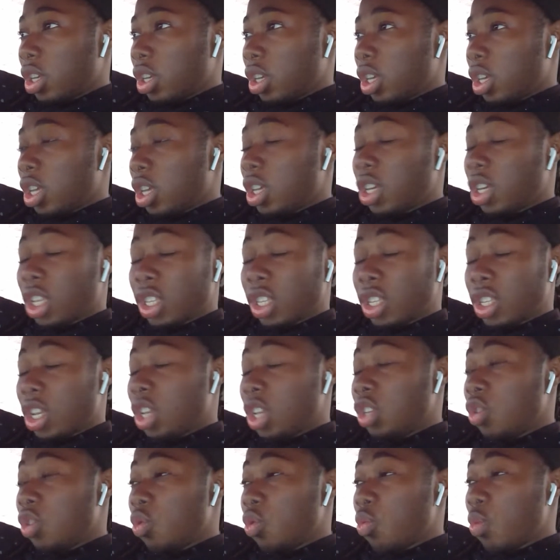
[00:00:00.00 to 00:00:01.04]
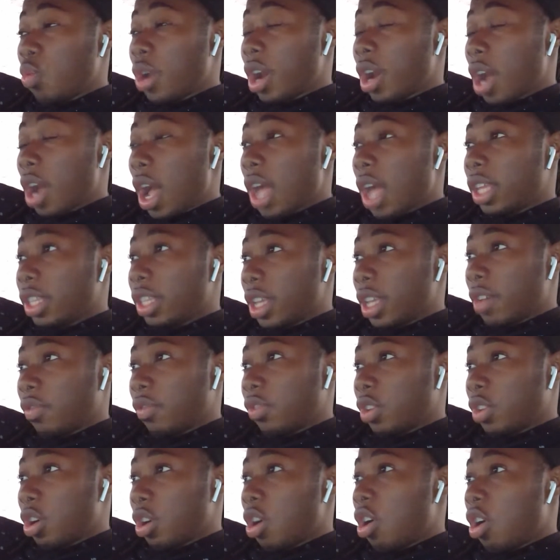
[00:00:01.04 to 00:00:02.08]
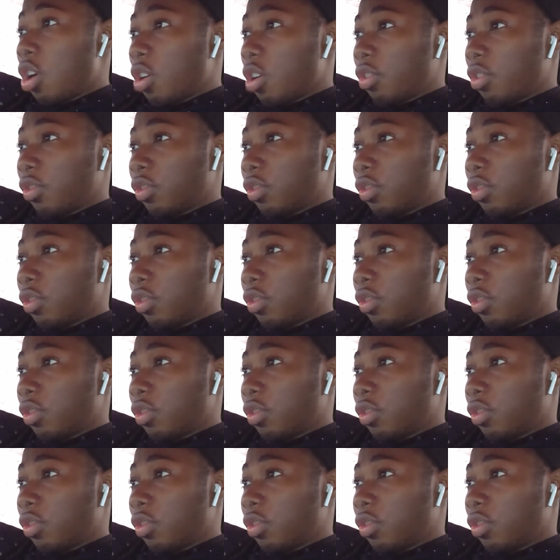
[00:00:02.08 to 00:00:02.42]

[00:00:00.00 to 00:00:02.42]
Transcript: and continue where I left off,